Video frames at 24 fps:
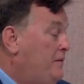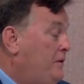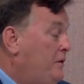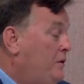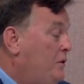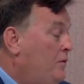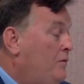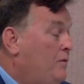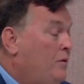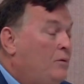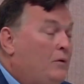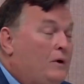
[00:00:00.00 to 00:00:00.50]
an
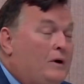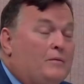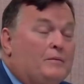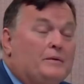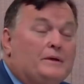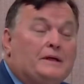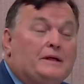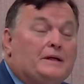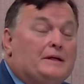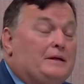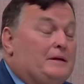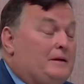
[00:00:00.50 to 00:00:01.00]

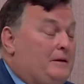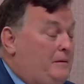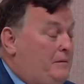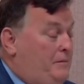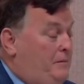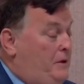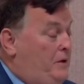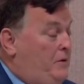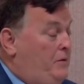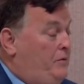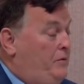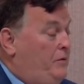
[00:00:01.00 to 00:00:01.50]
overwhelming
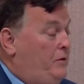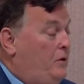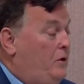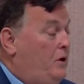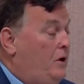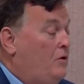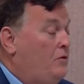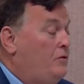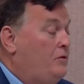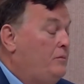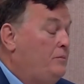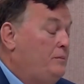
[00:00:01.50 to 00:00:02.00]
amount of
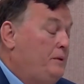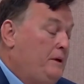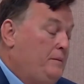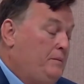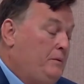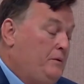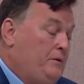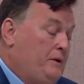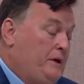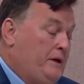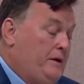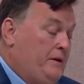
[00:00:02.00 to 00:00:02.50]
calls from
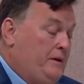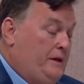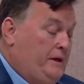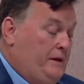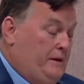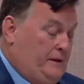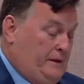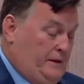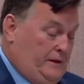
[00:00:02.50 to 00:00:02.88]
people down there,